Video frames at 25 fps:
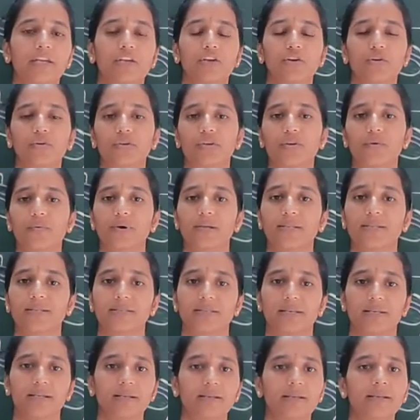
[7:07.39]

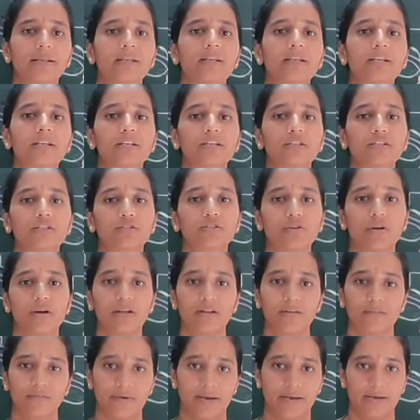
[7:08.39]
universal
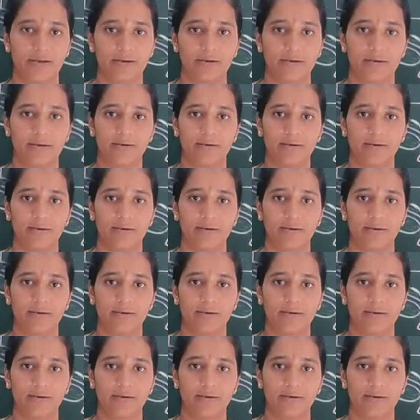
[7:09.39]
solvent.